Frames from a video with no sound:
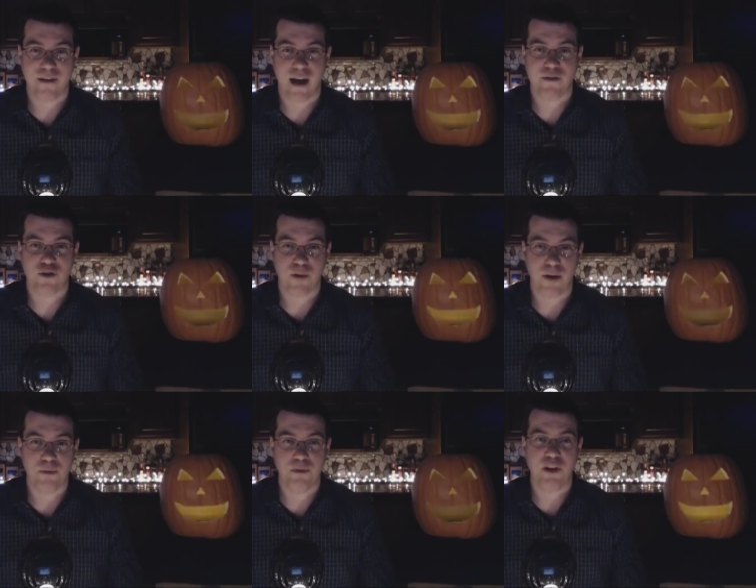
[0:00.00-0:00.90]
five is
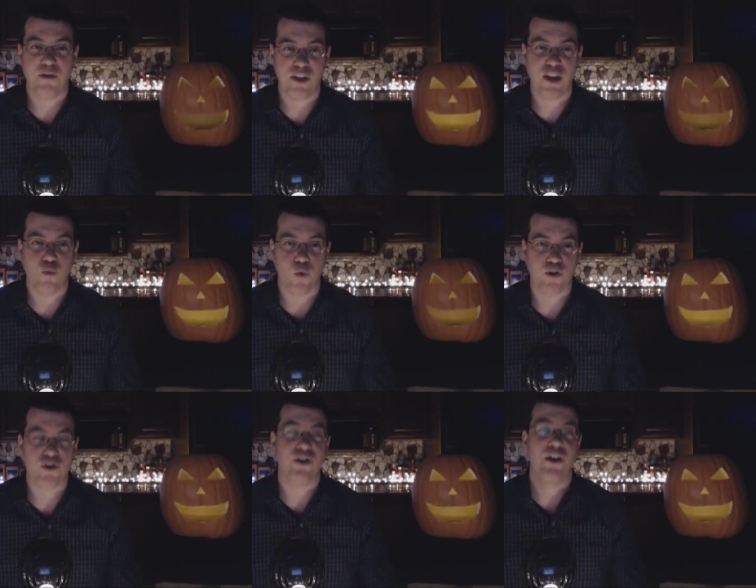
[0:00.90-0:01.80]
probably the
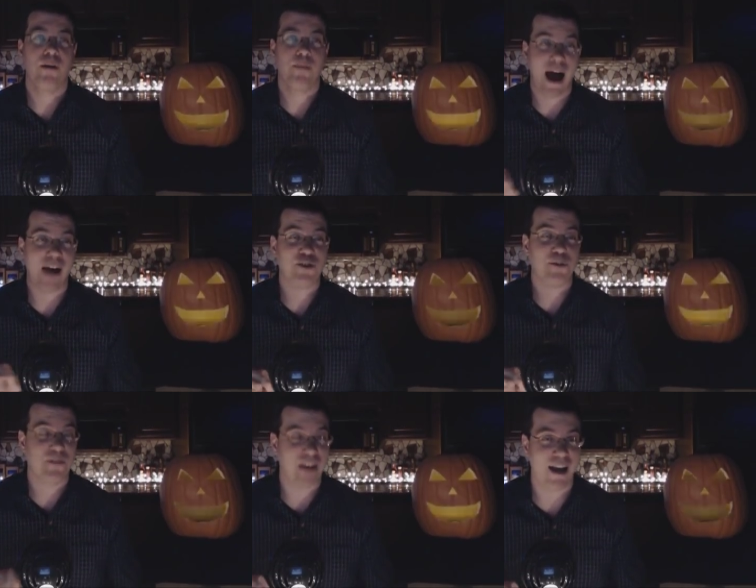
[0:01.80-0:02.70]
worst
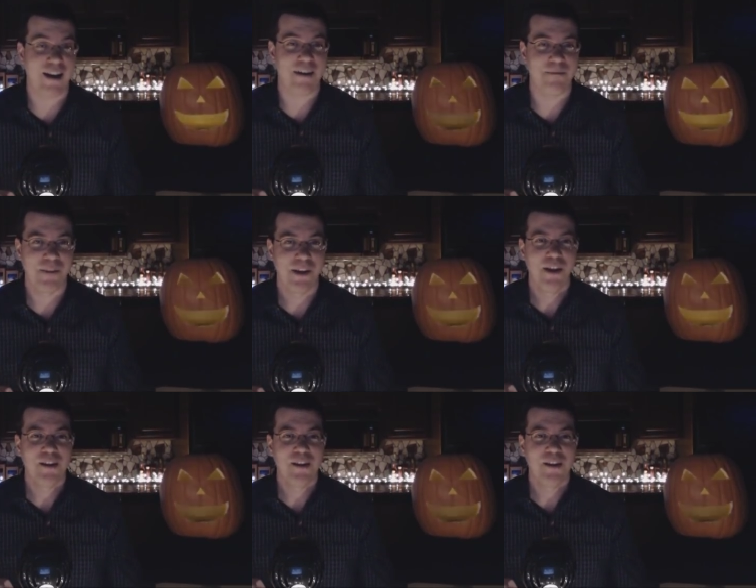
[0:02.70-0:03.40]
possible time